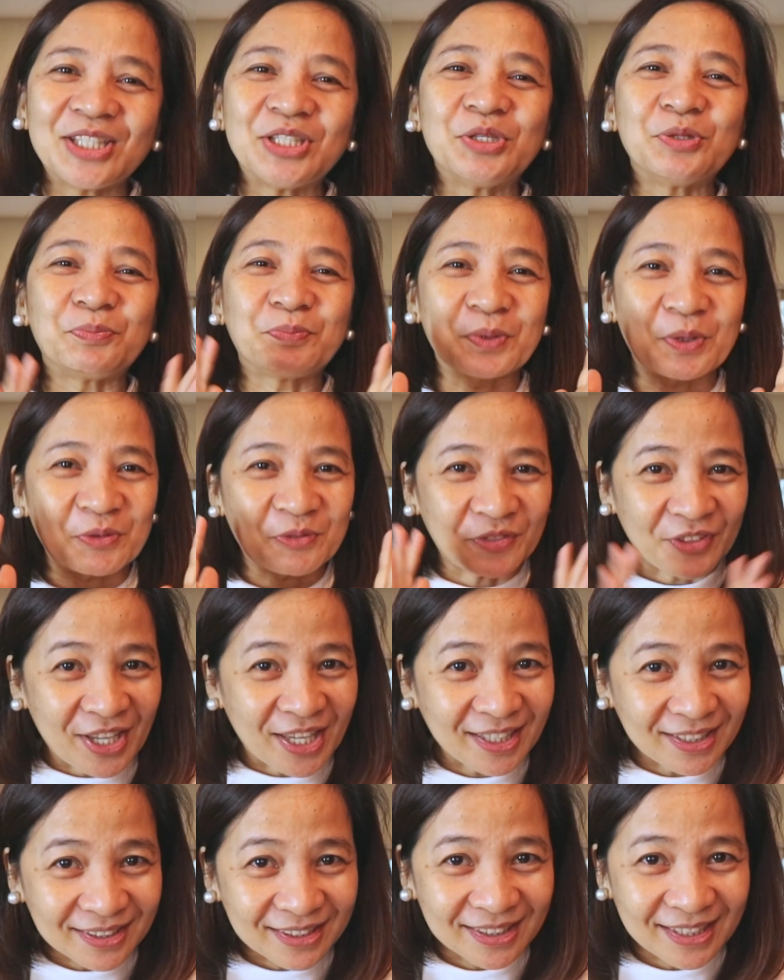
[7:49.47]
you
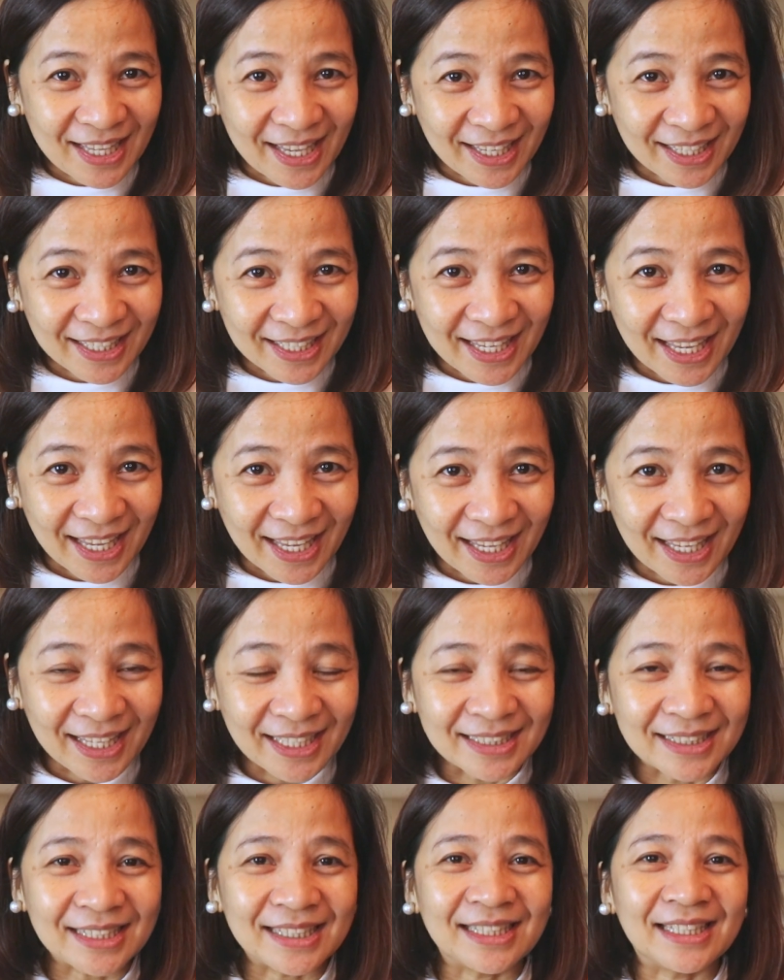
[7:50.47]
prevent dengue
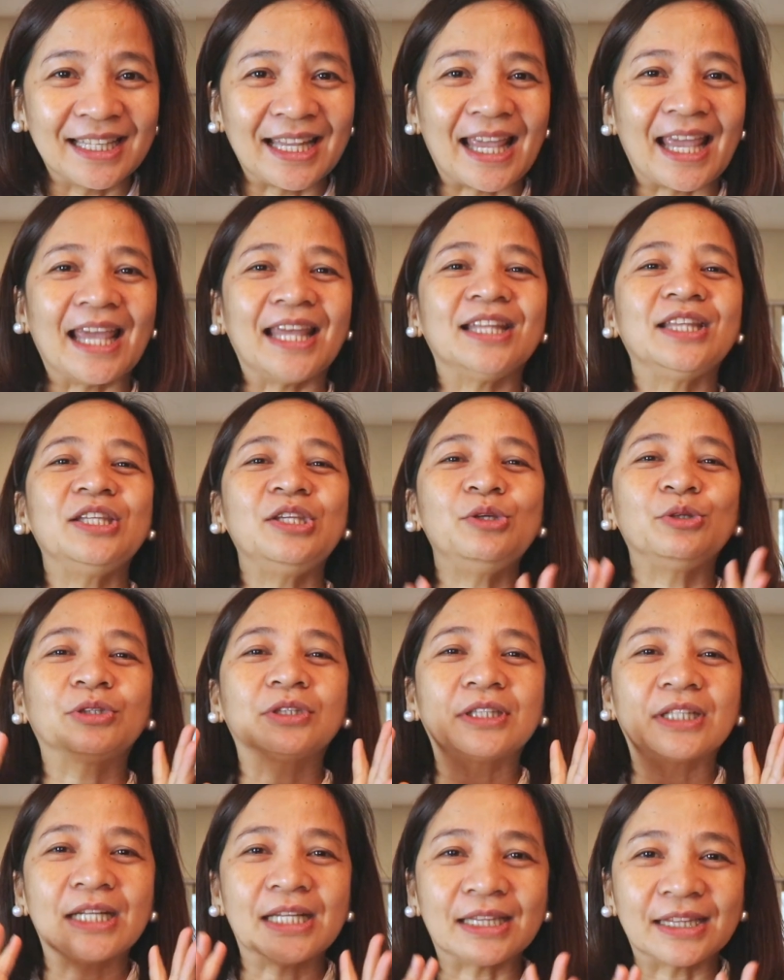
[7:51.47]
and you
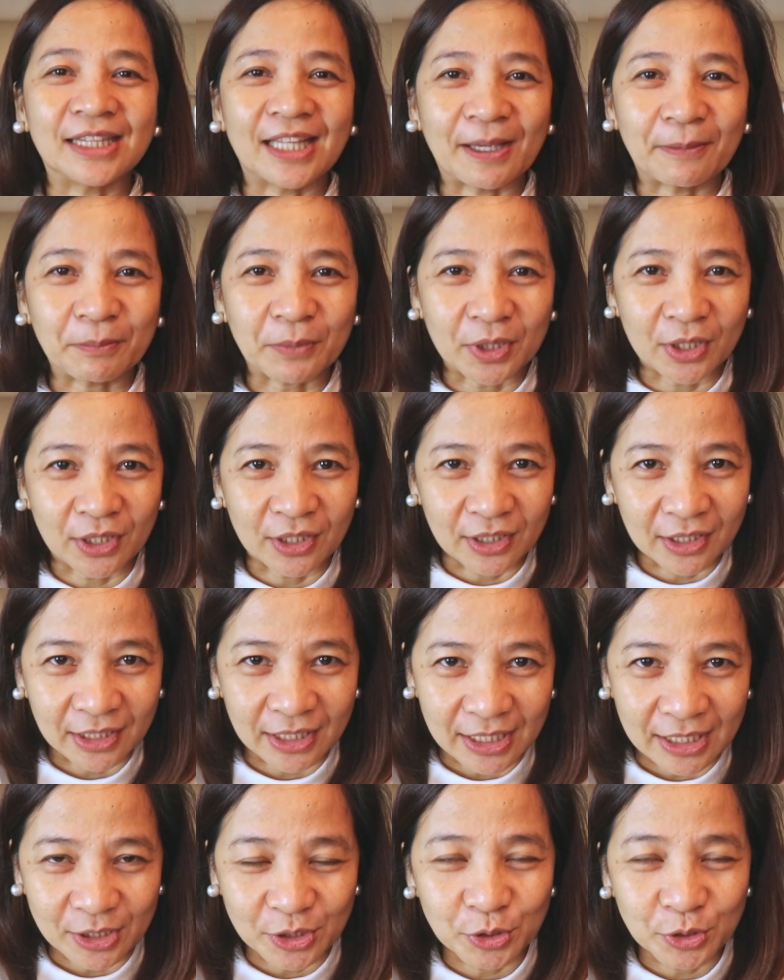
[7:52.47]
treat them early.